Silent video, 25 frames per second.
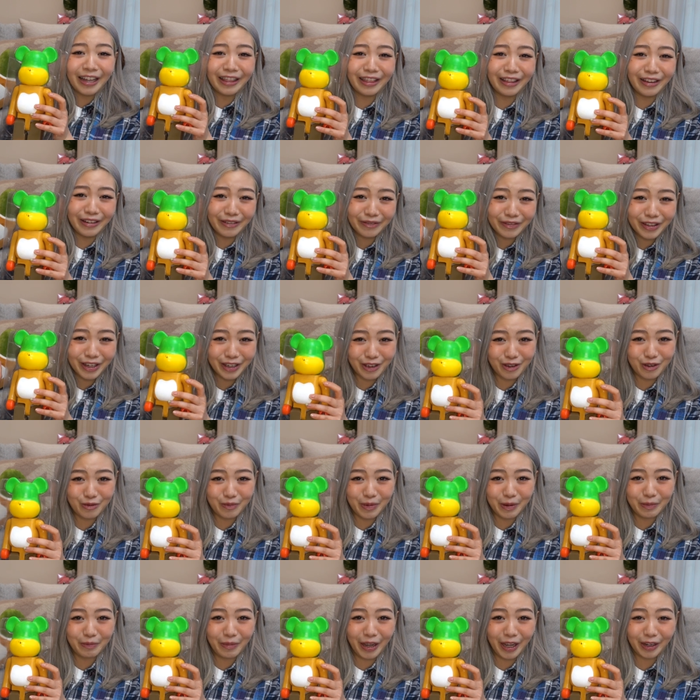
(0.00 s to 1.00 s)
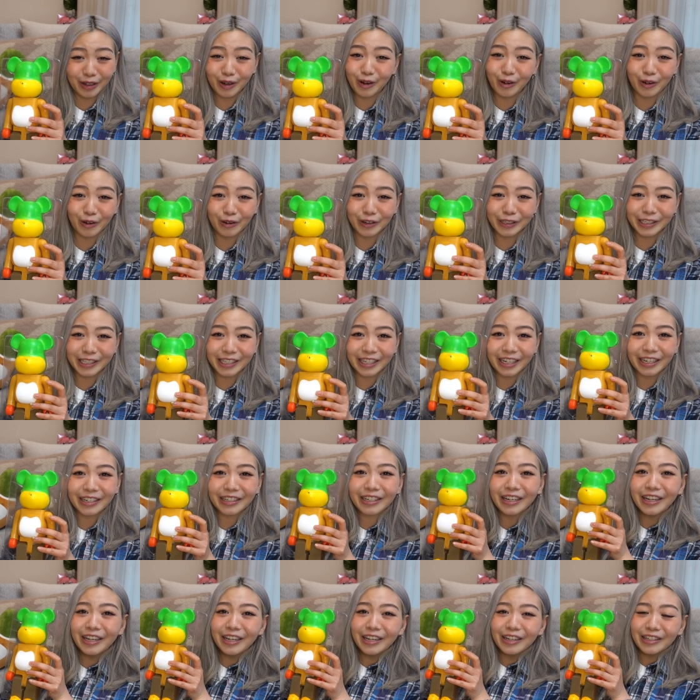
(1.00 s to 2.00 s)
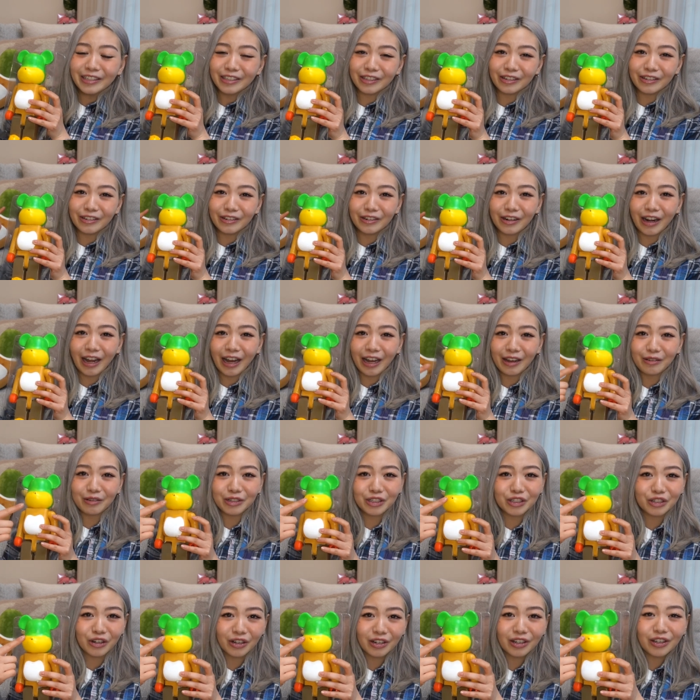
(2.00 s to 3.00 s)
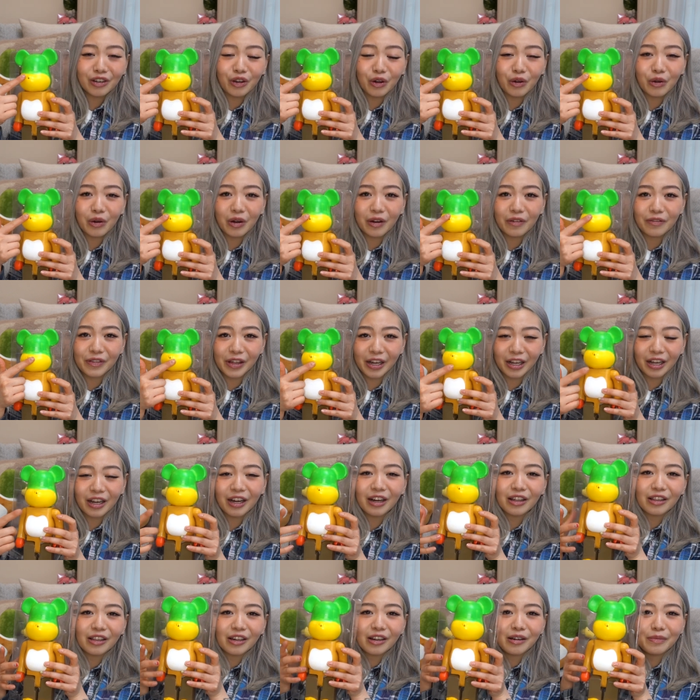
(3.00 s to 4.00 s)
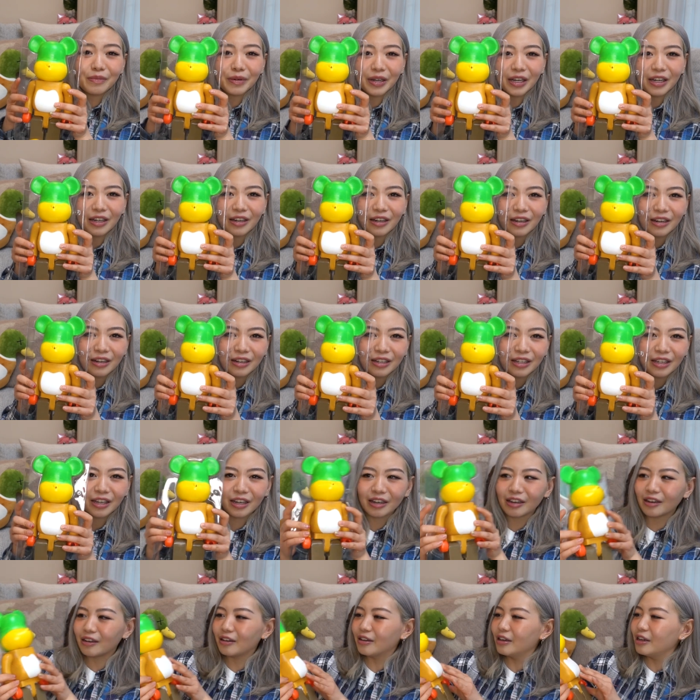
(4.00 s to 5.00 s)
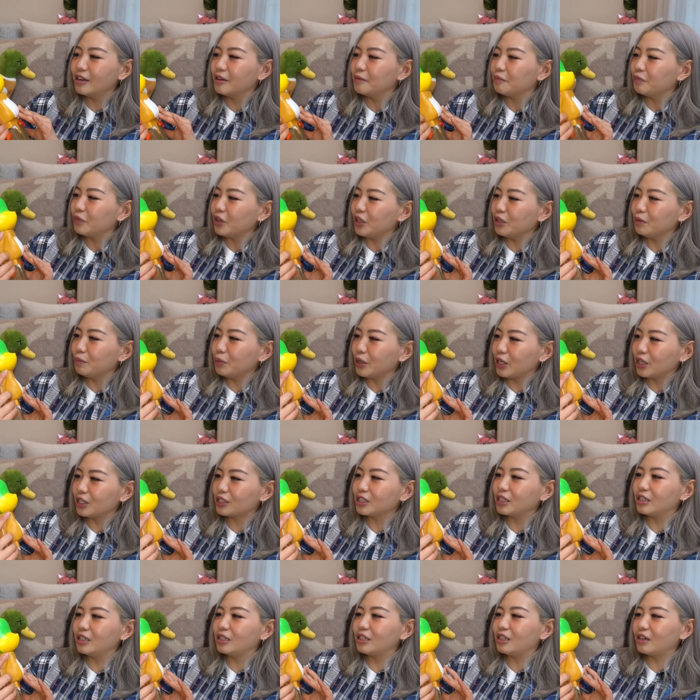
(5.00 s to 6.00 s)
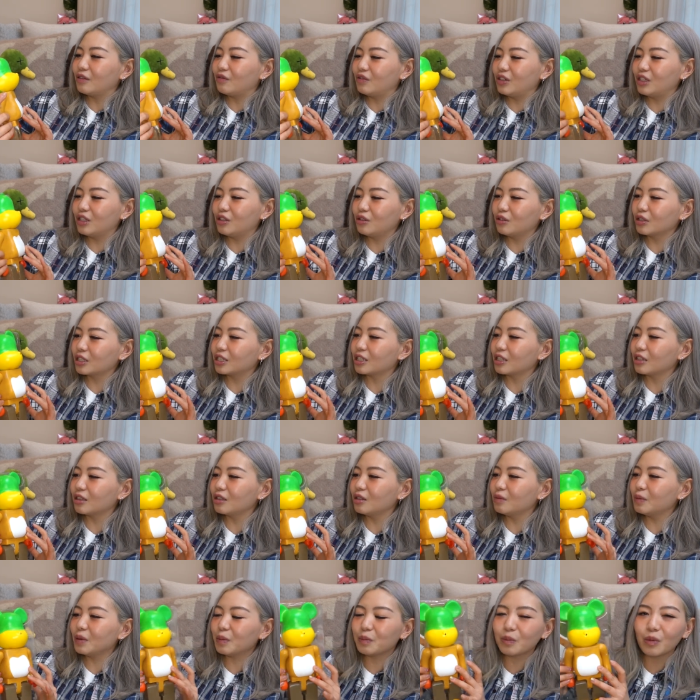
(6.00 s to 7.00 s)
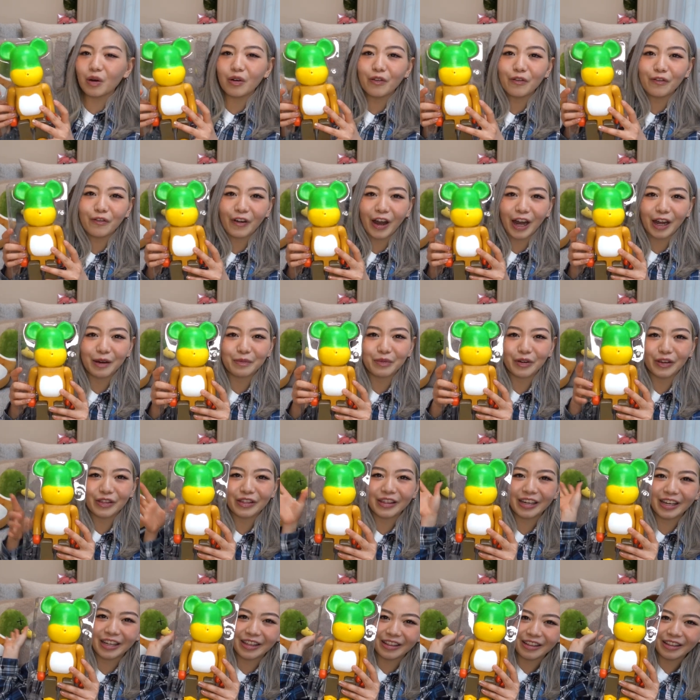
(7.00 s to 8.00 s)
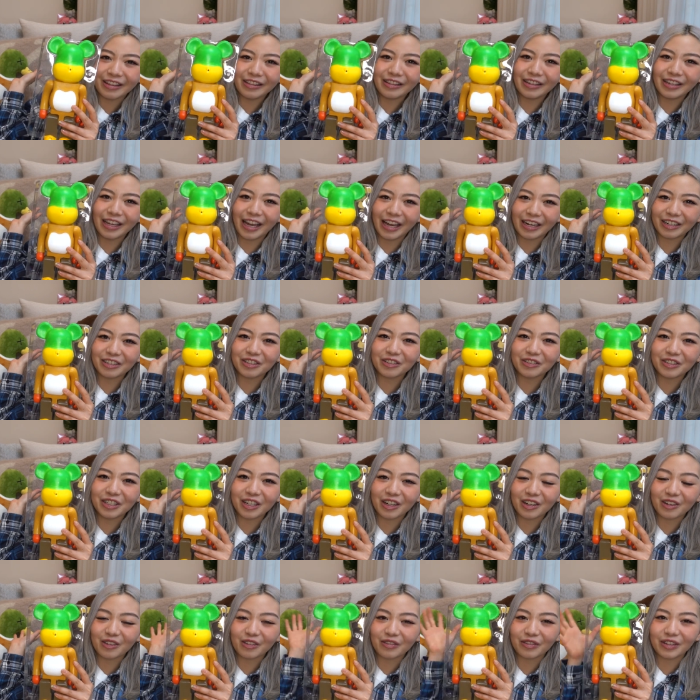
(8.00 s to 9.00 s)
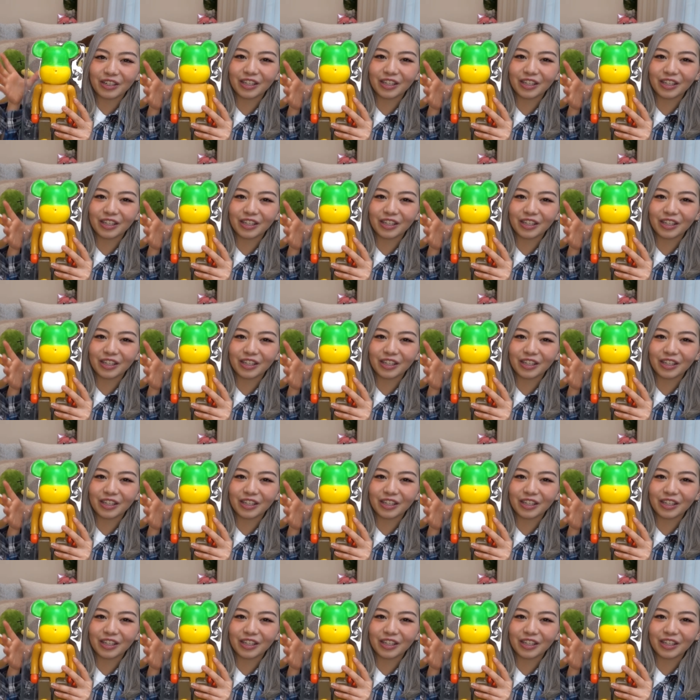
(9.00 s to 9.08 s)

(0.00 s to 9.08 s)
I love the human made KAWS duck. So I was trying to go off that color, but yeah. In person, it definitely looks a little bit more vibrant than the actual duck over